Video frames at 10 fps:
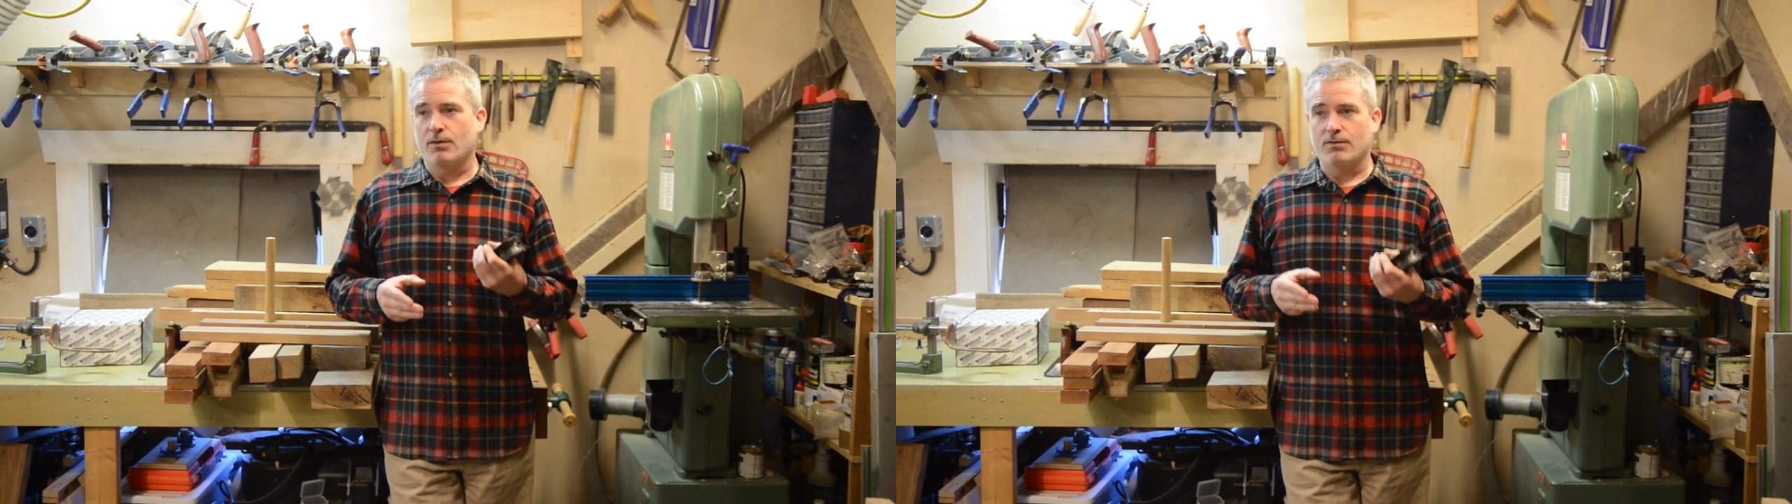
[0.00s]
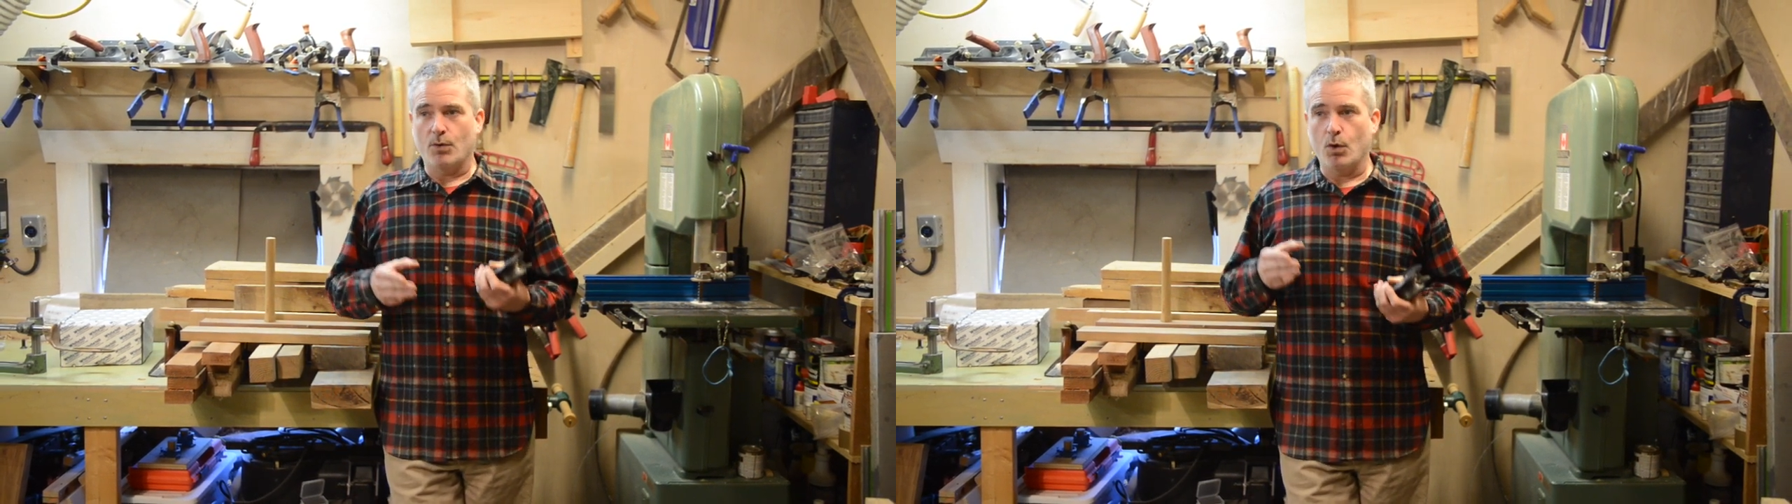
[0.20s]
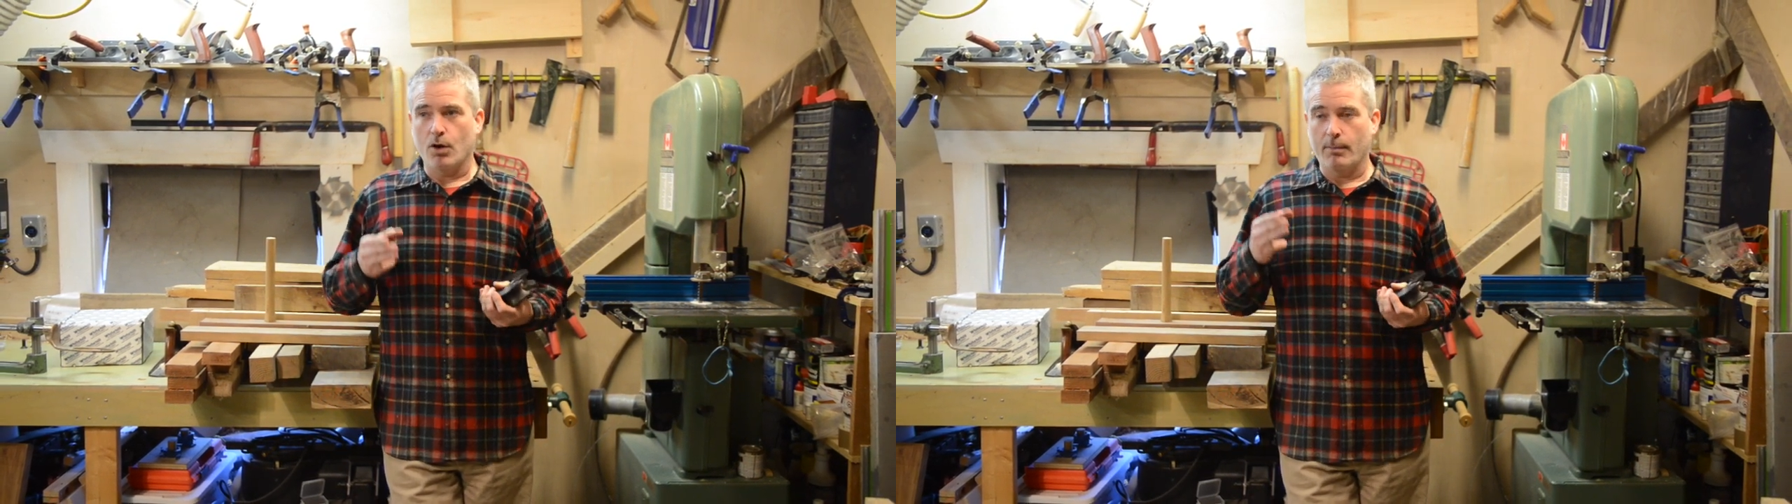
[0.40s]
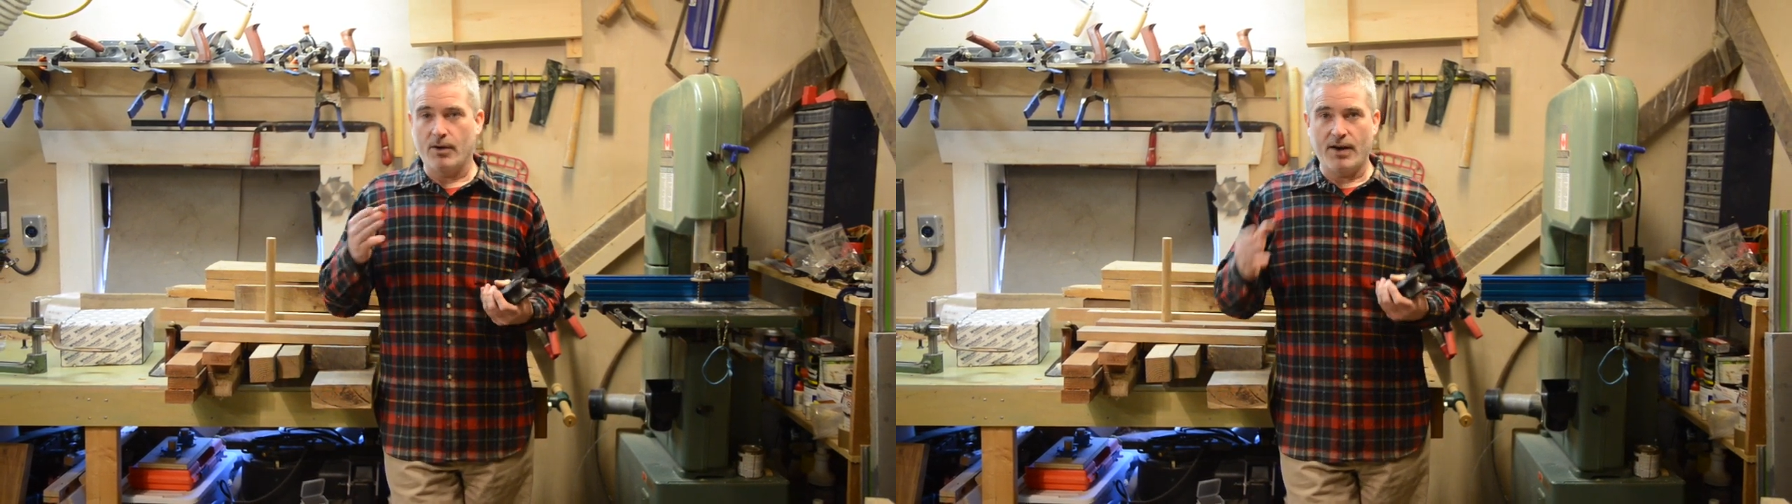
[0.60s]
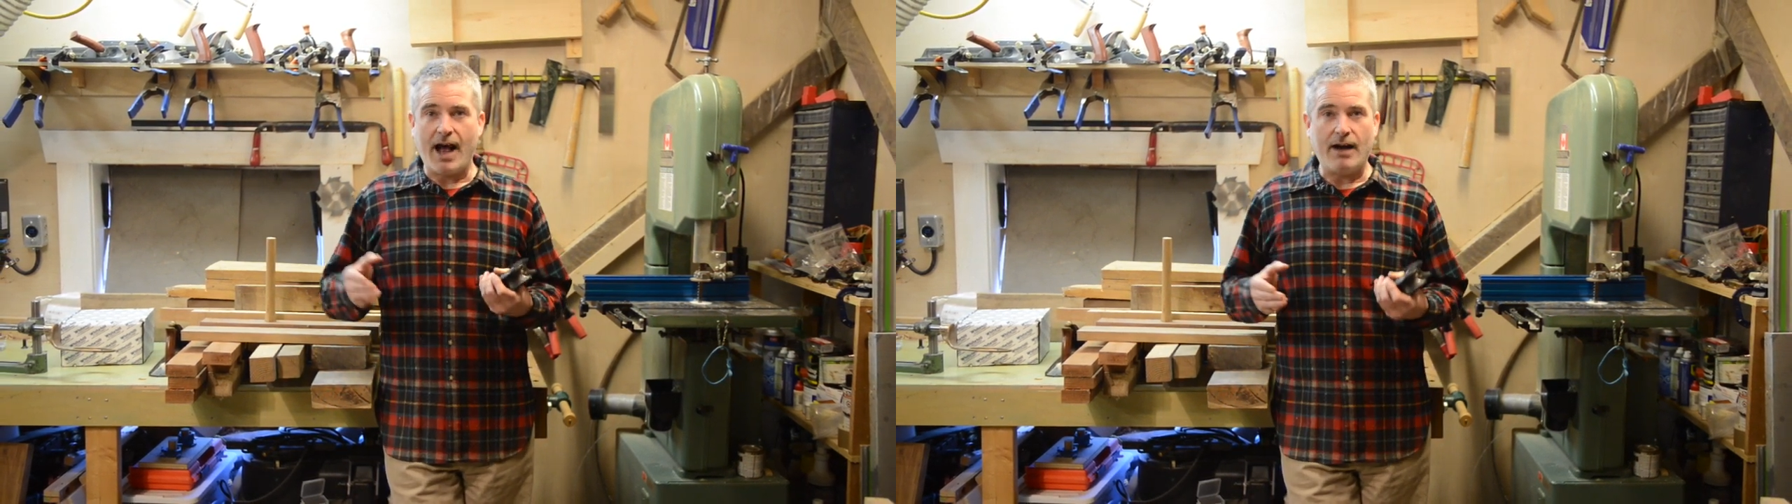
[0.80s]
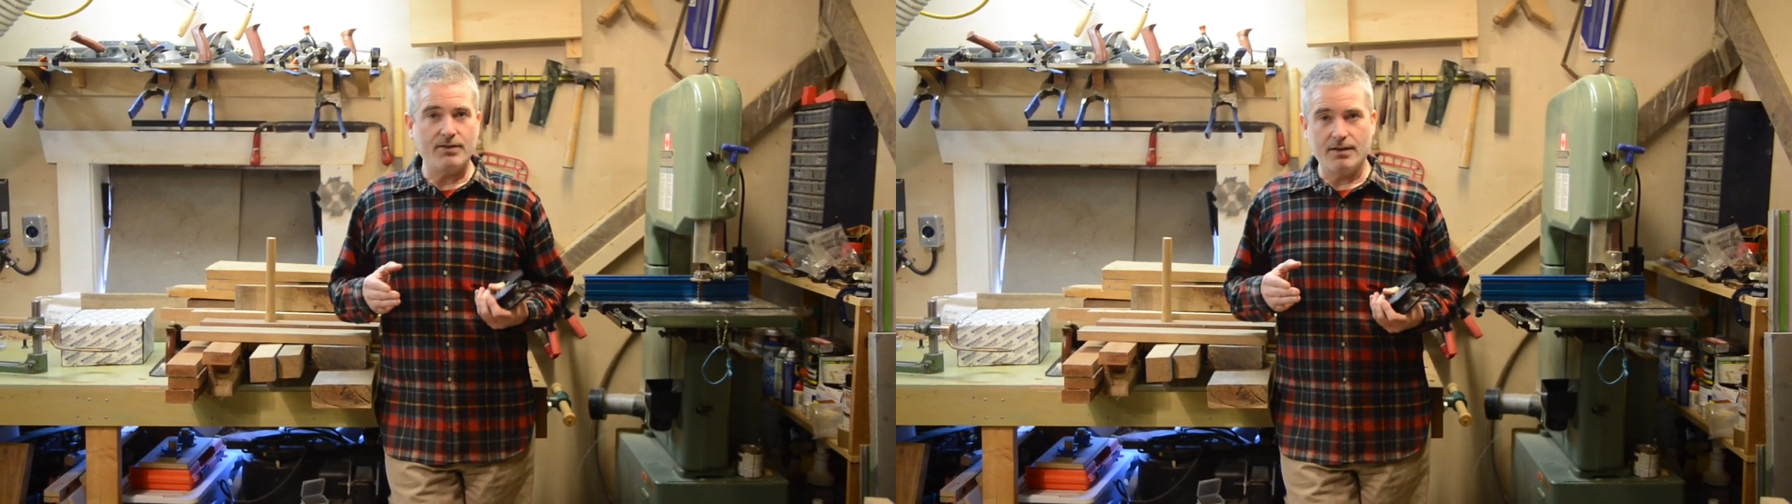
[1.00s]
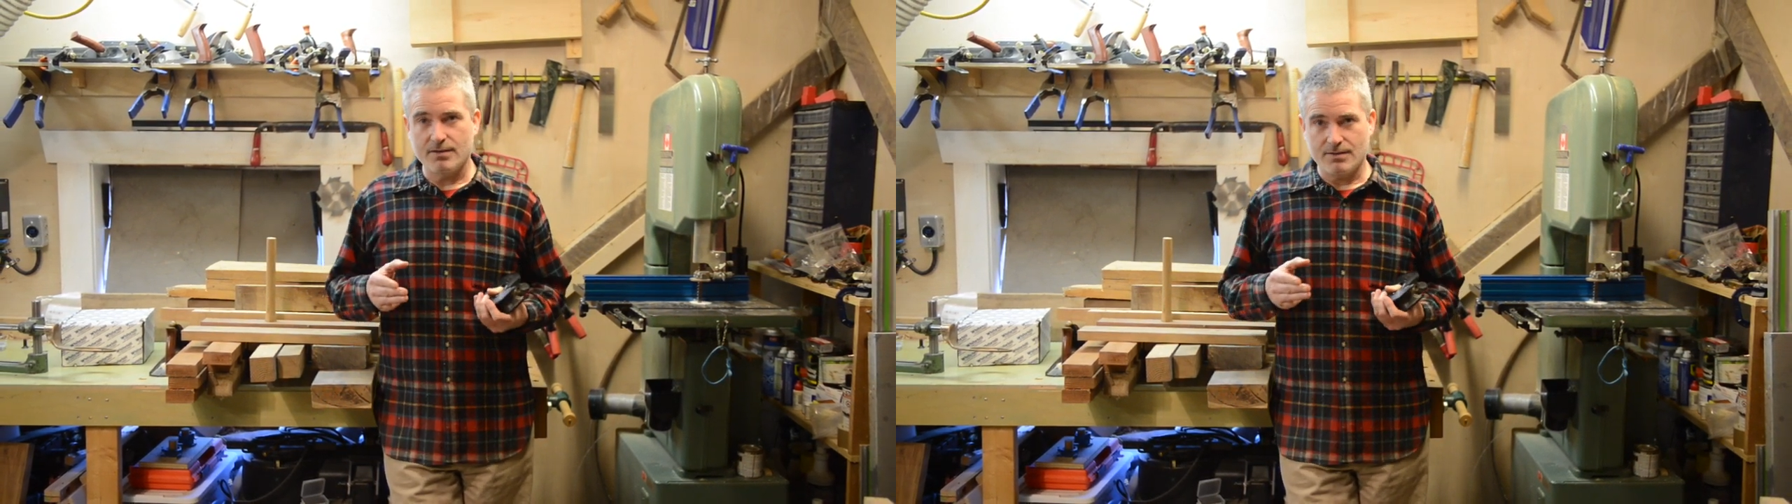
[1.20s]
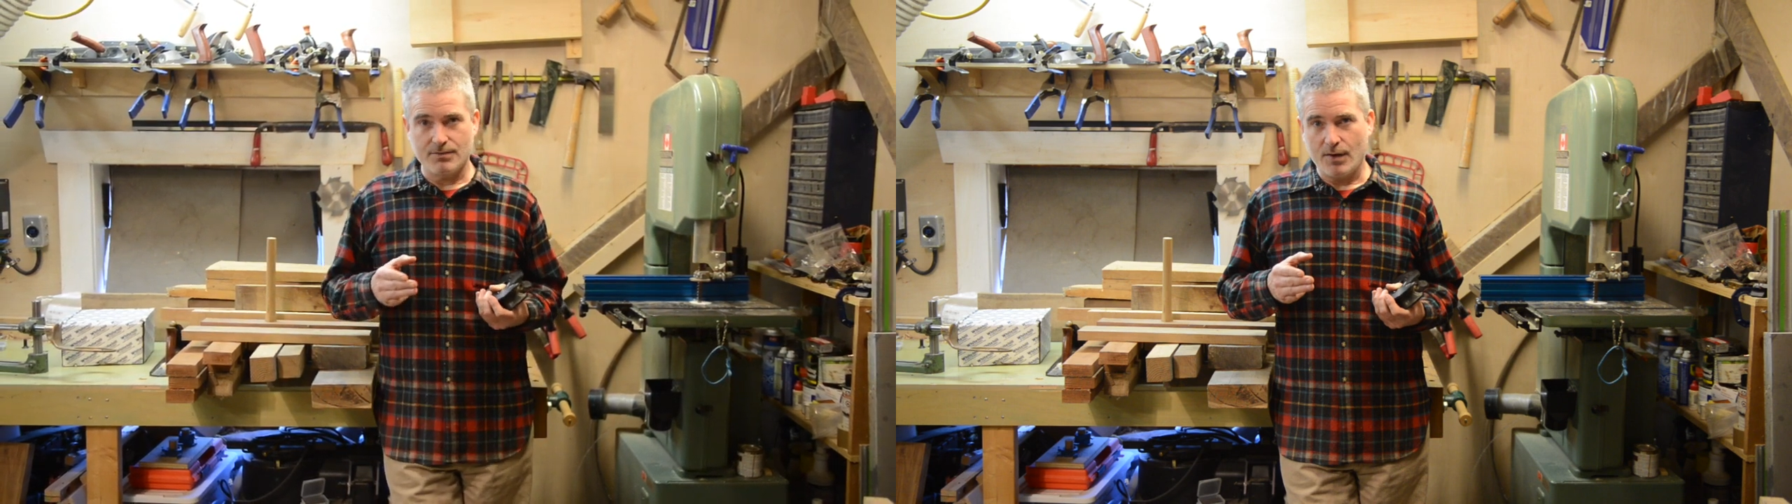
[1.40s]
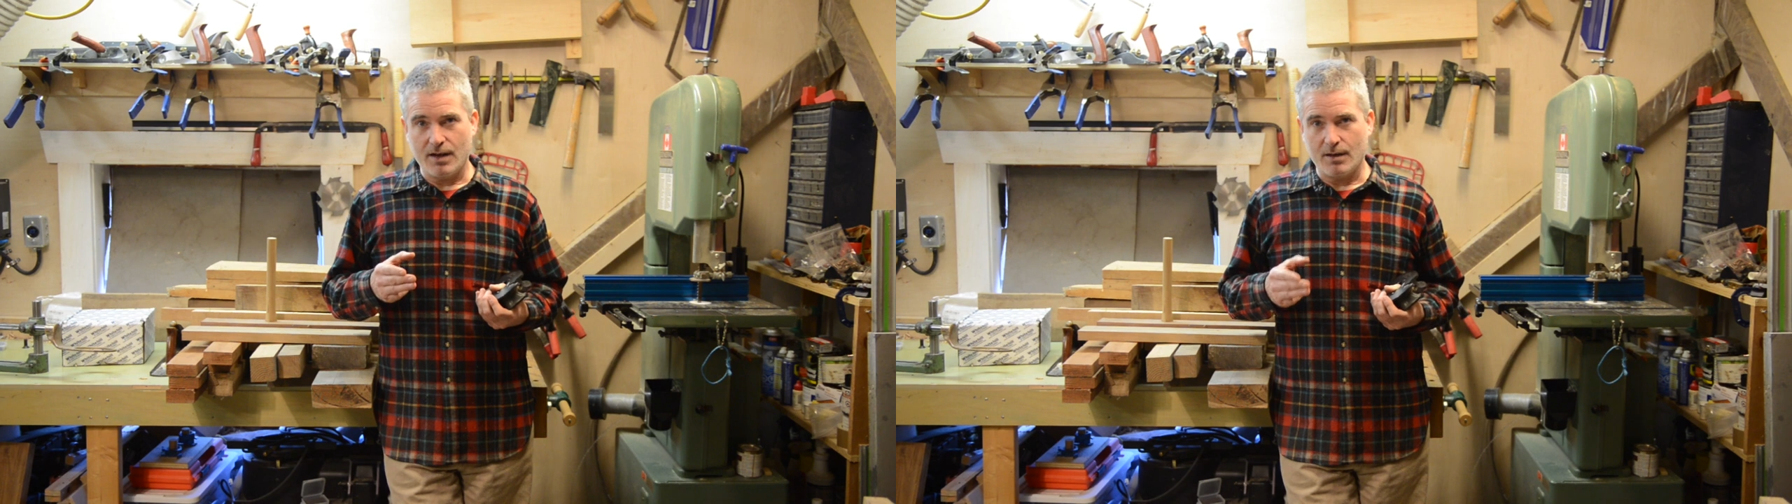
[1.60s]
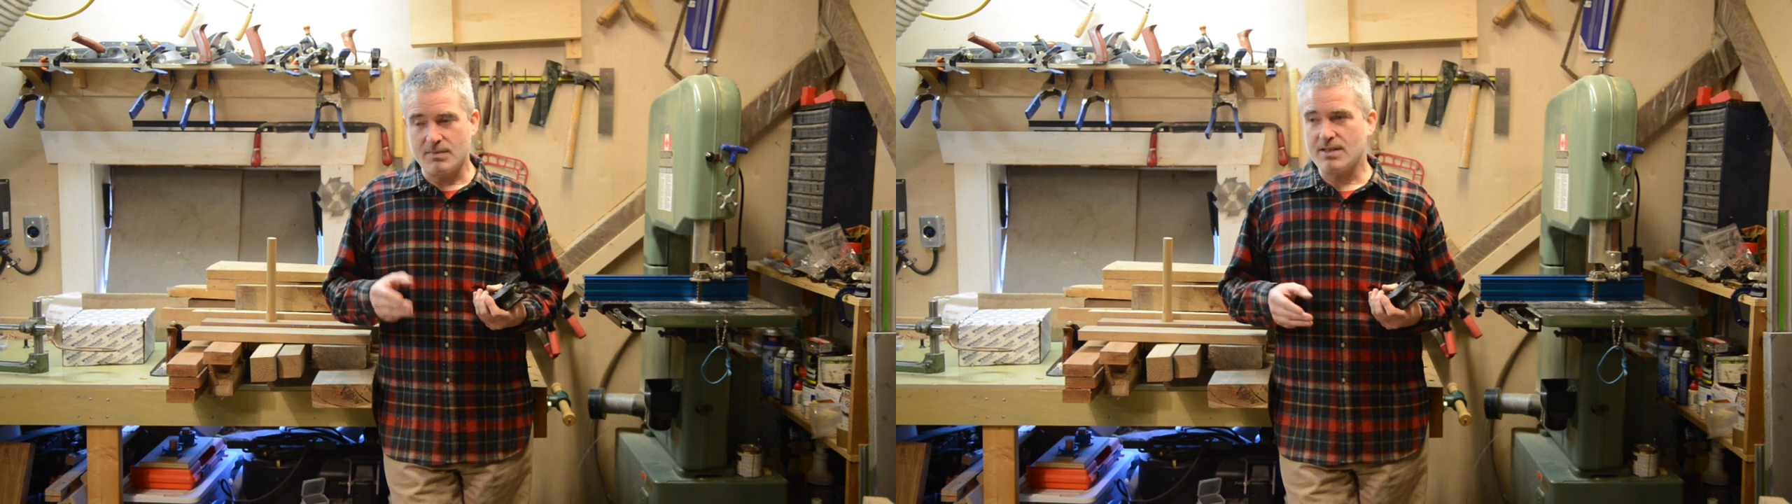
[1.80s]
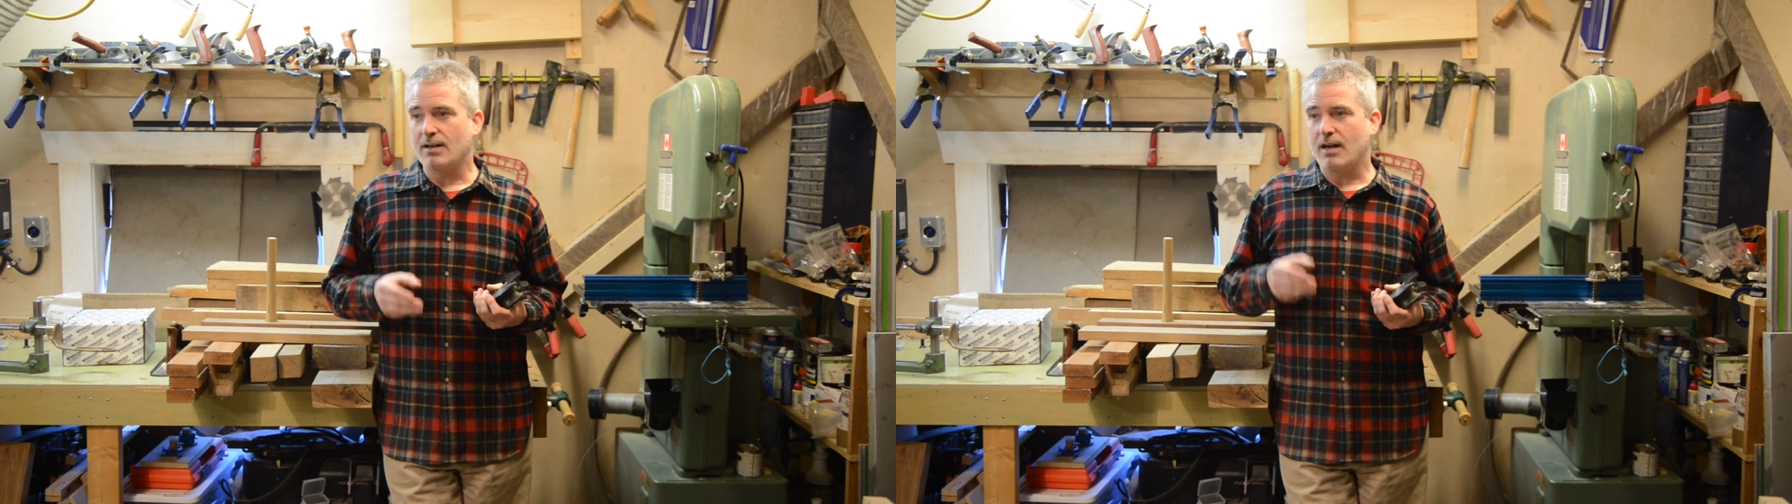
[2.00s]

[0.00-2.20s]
for about half a dozen frames,